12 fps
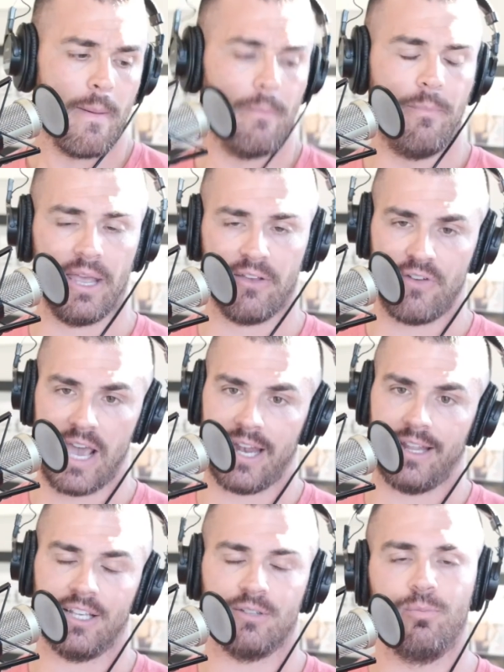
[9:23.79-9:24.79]
Big fan
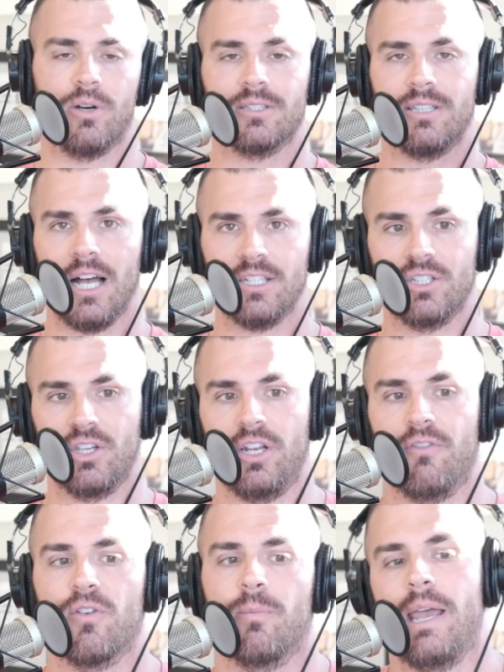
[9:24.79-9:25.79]
of this book, tons of good
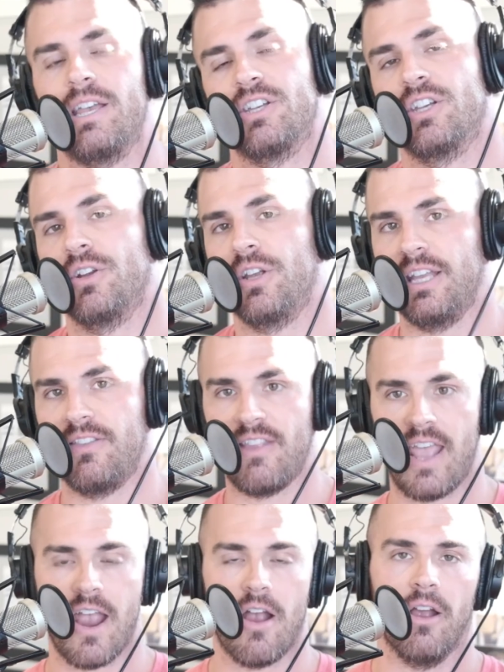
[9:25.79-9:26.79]
information in
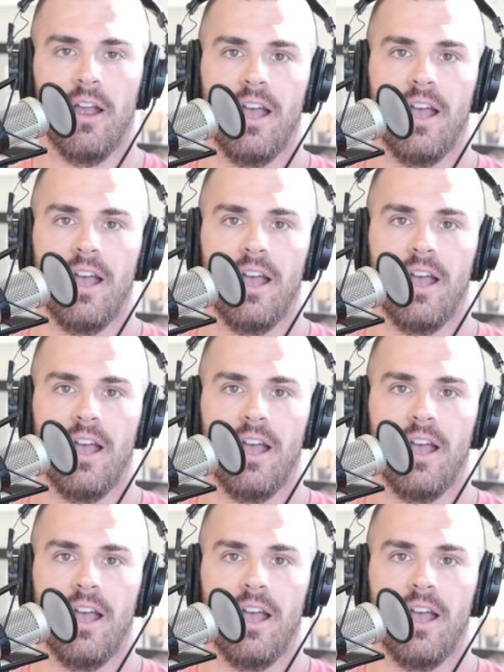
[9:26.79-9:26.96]
there